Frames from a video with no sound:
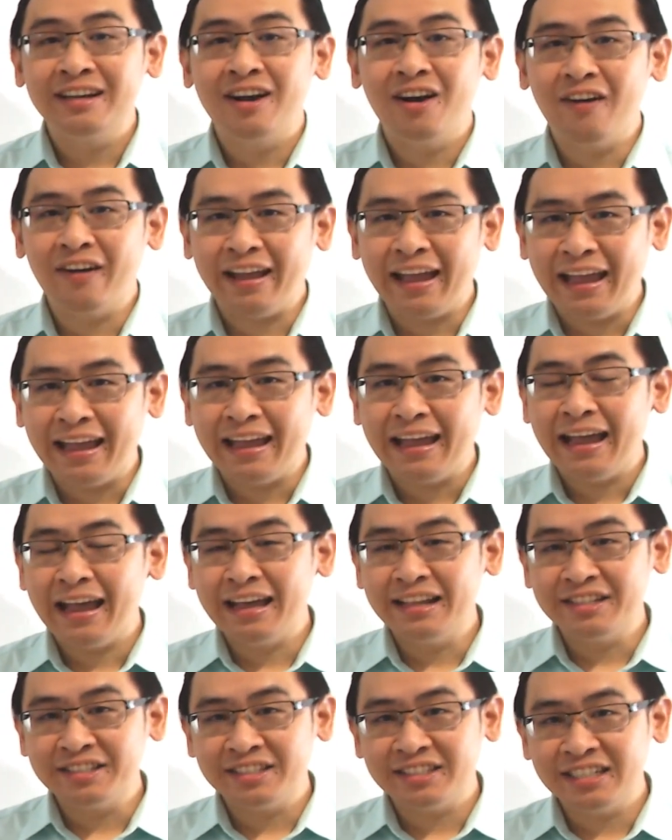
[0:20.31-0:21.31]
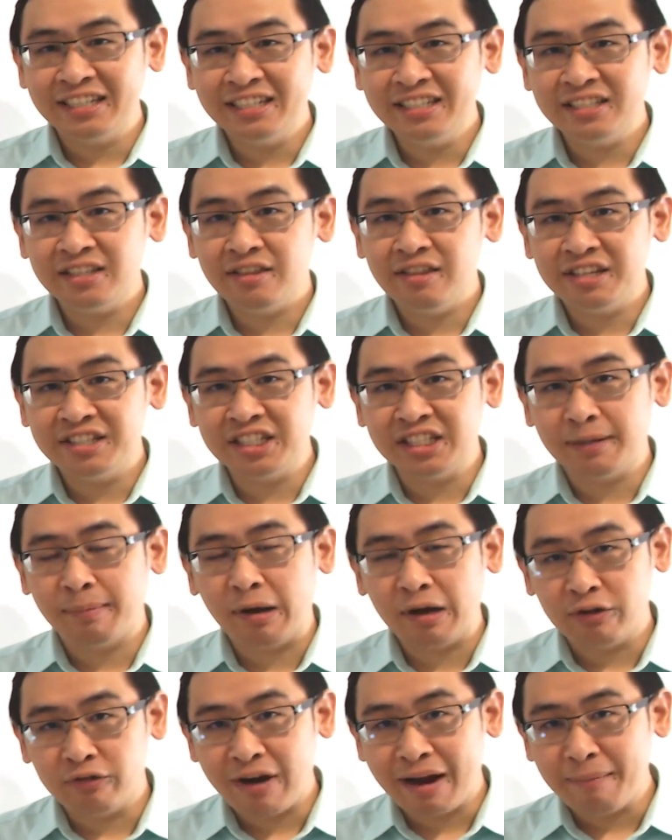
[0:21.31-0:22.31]
Okay, and since this is
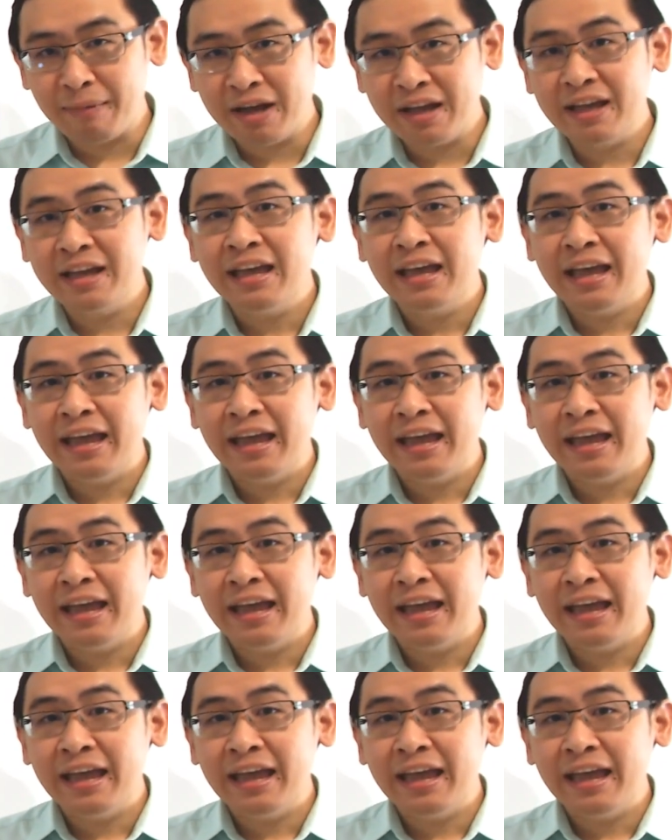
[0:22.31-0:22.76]
about grammar,